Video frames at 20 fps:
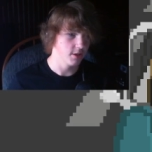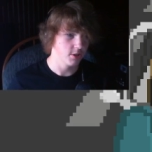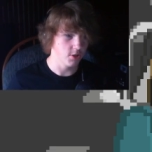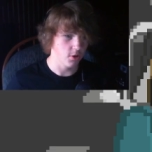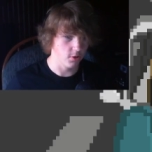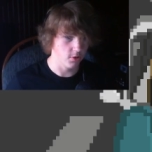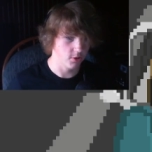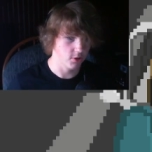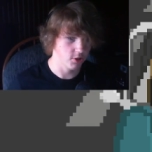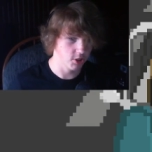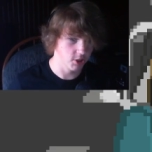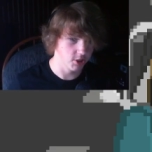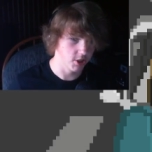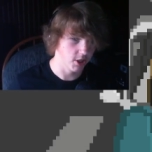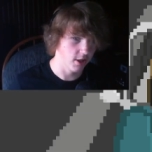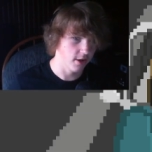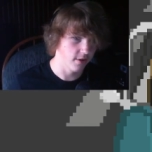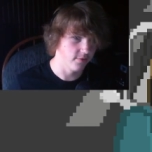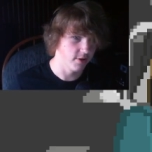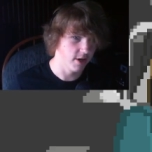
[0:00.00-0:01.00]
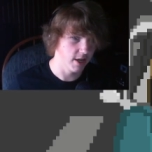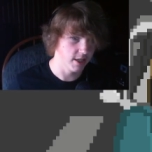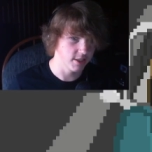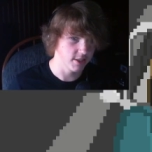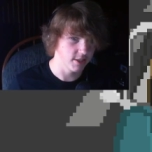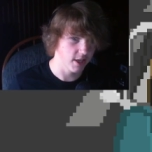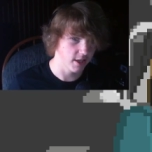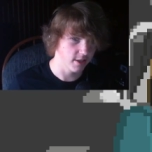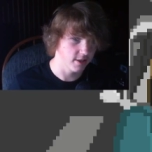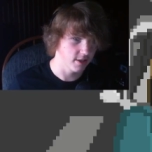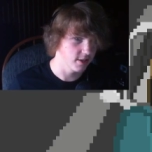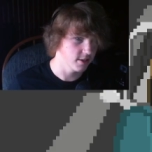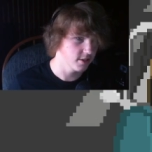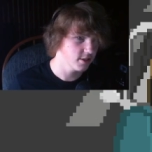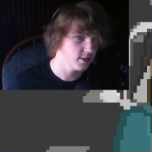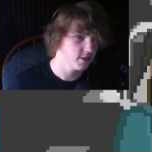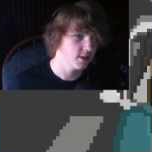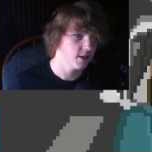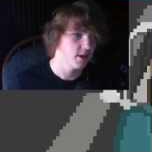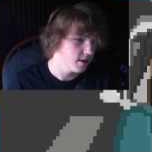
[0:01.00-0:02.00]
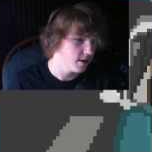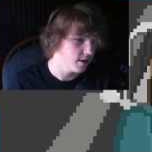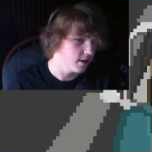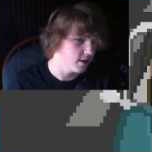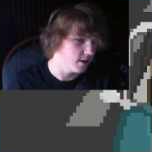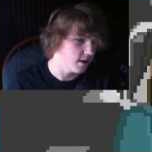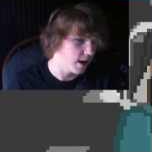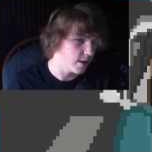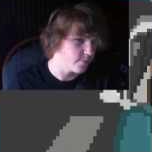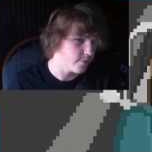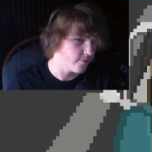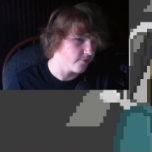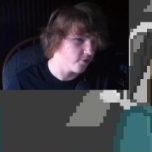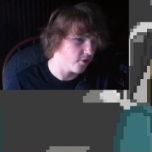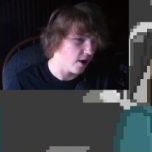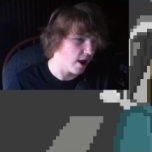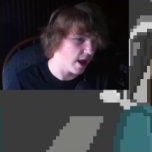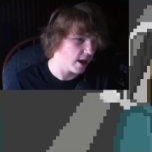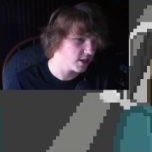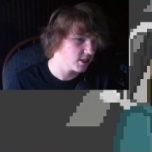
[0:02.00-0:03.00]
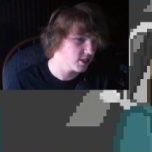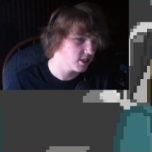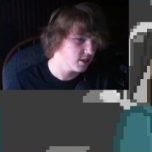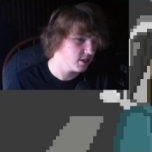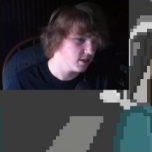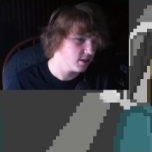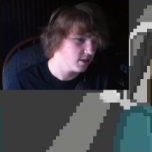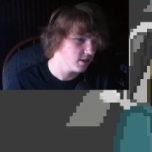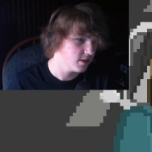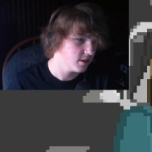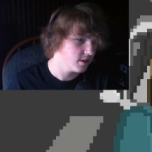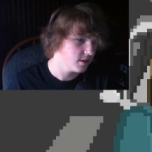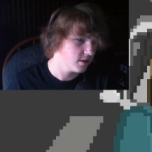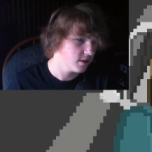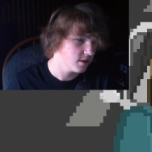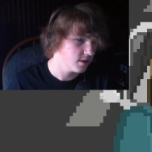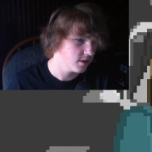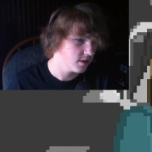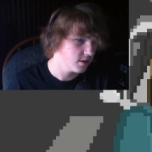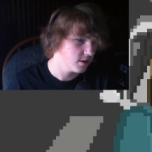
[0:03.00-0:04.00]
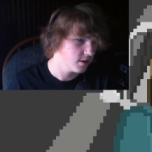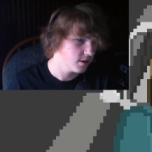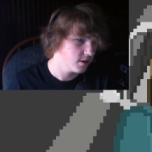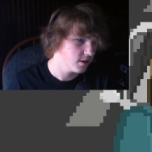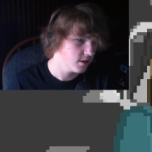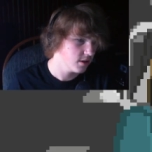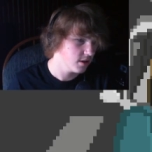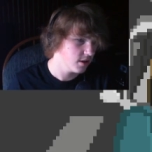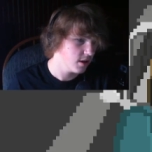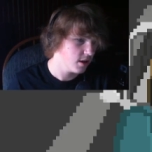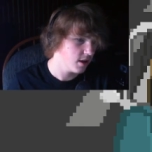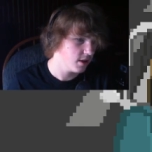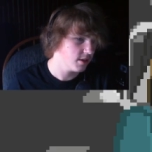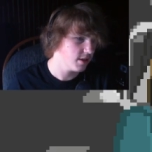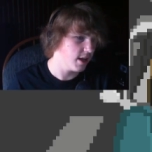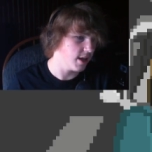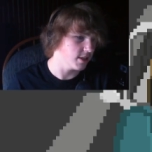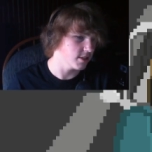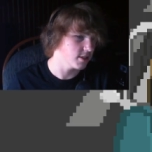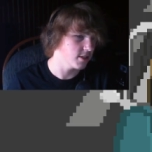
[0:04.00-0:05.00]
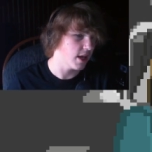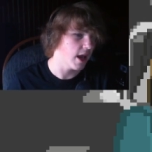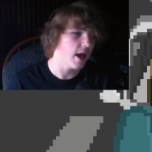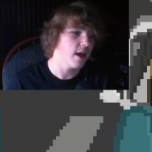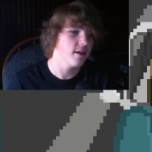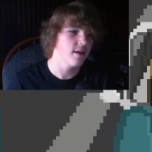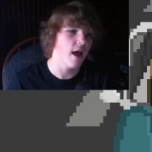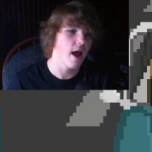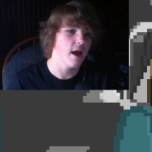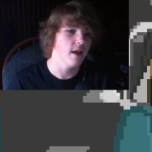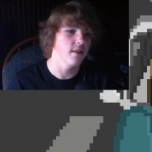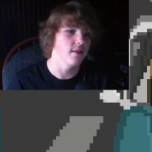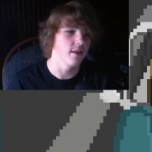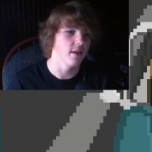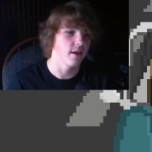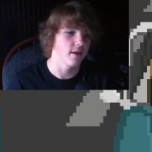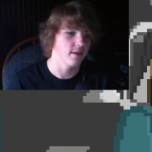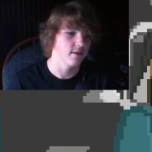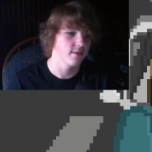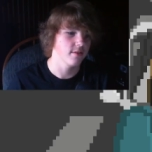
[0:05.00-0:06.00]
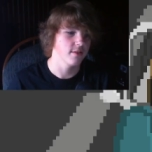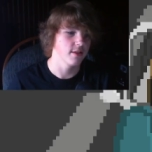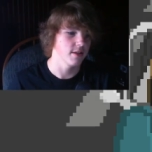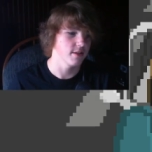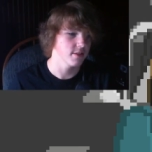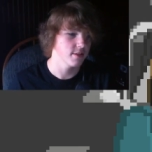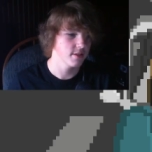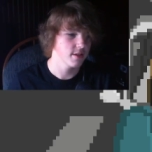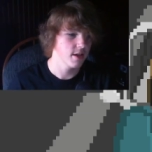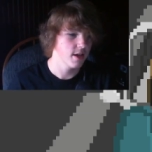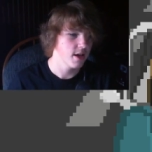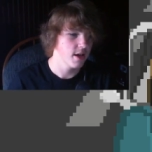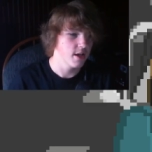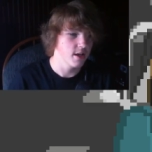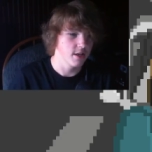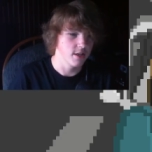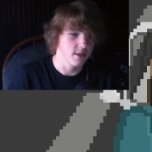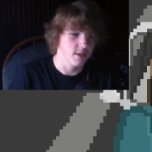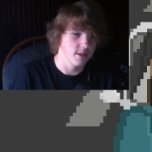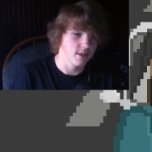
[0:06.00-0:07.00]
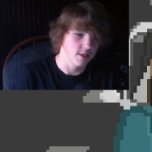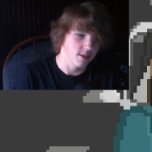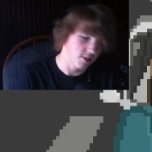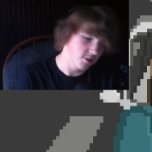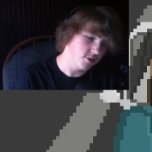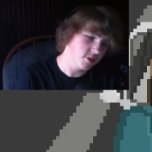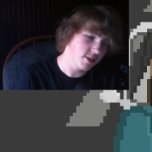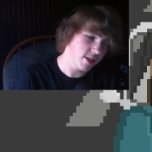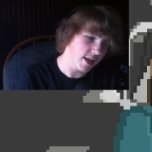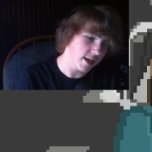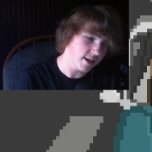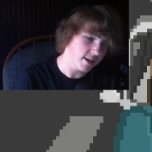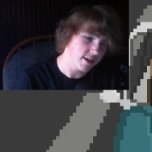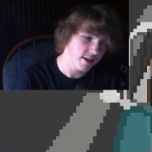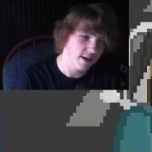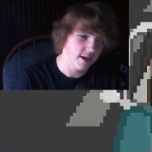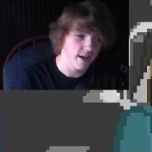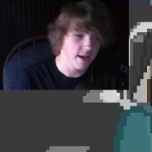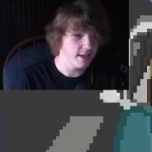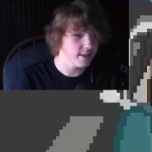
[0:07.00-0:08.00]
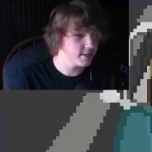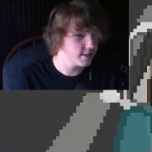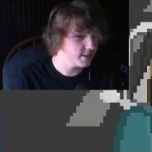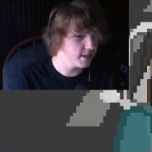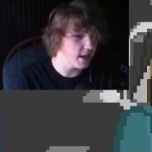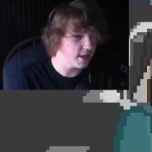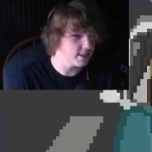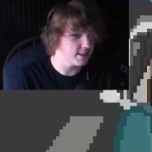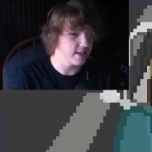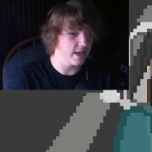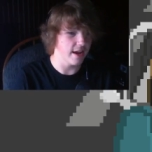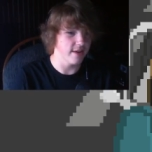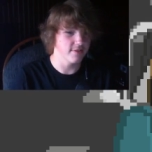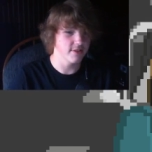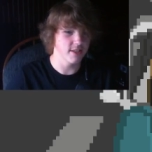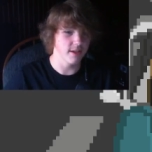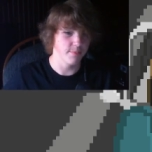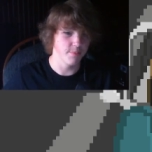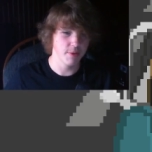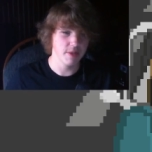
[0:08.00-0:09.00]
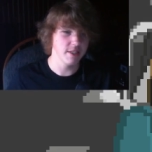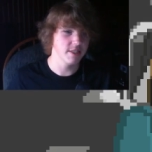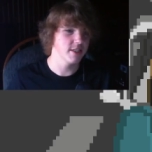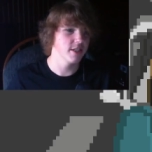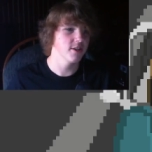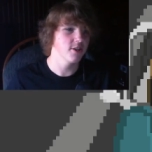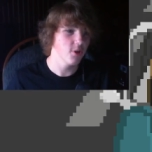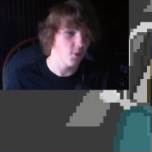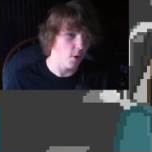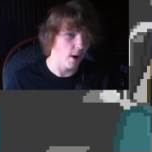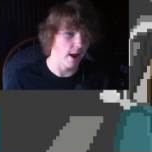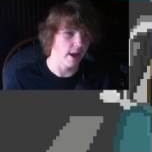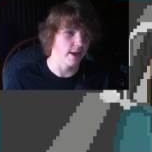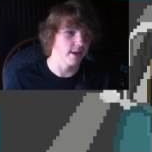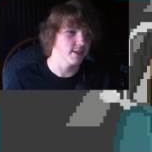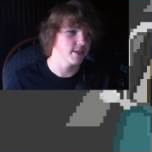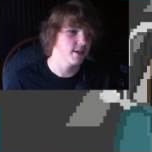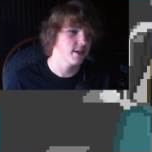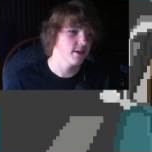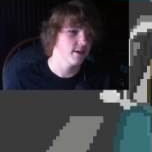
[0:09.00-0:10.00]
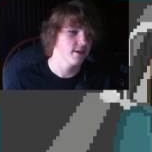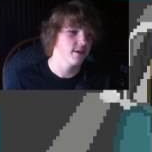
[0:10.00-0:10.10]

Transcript: Don't you just love nights like this? Uh, I prefer action. Uh, yes, I, I like this. You said it. It's nice to have some peace and quiet.